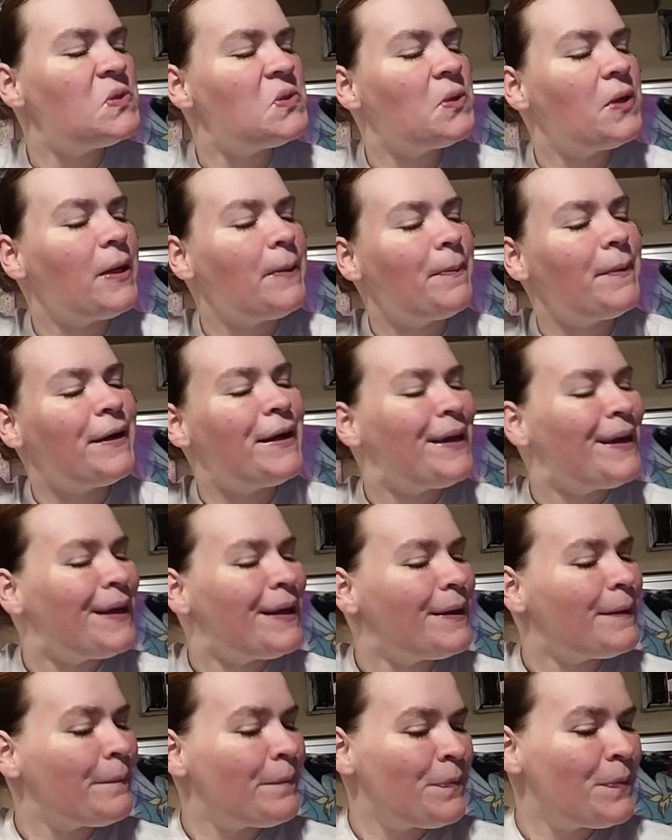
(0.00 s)
to keep it
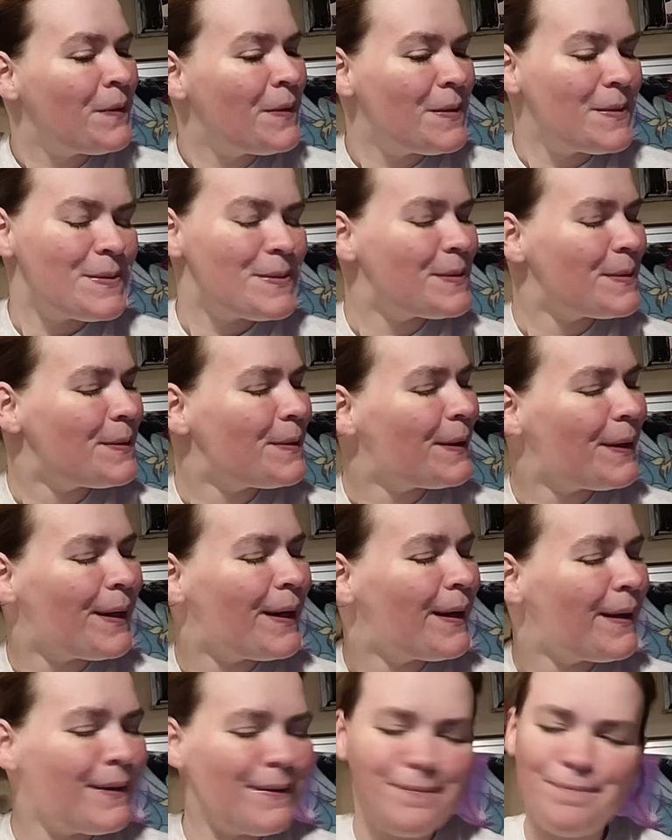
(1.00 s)
in. So
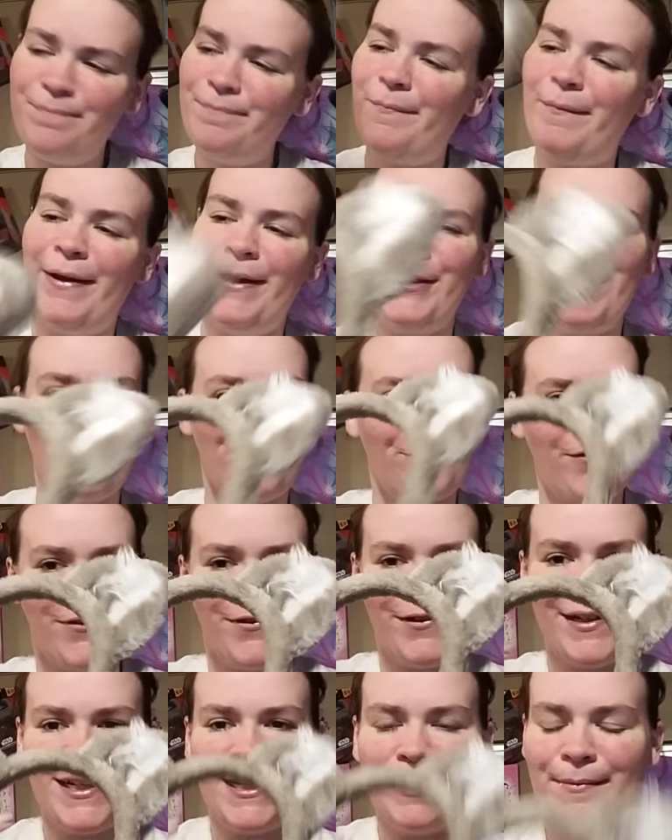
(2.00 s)
yeah, my inner
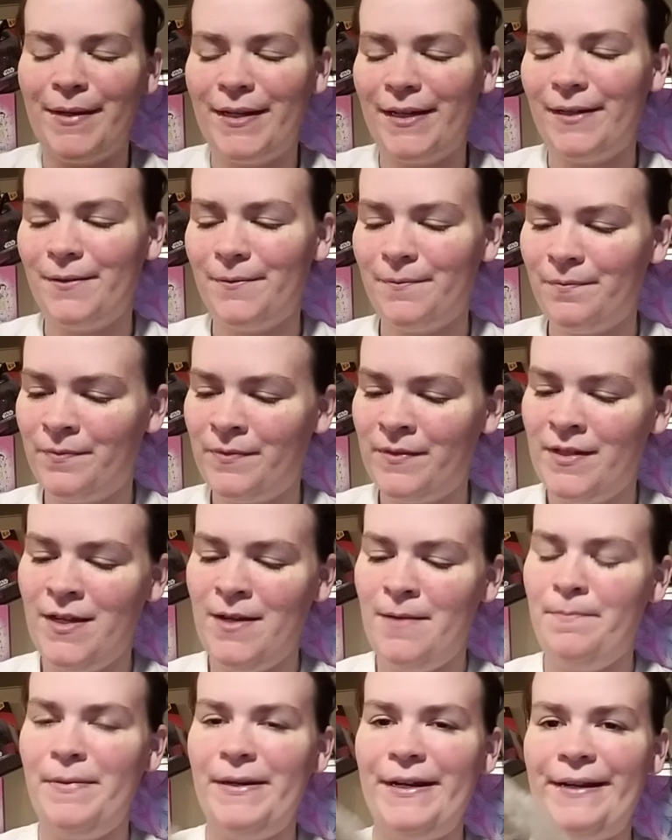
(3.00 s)
furry coming out.
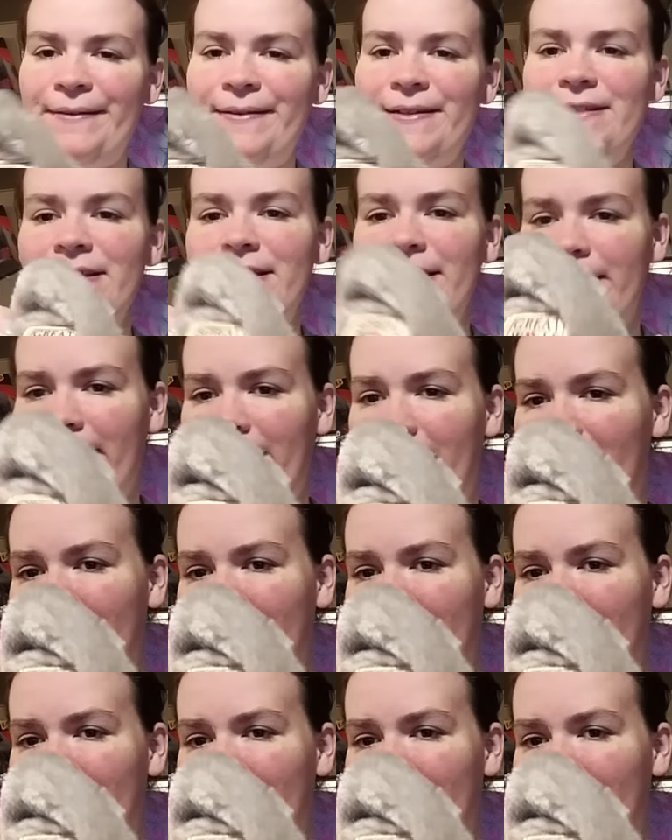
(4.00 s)
But anyway, they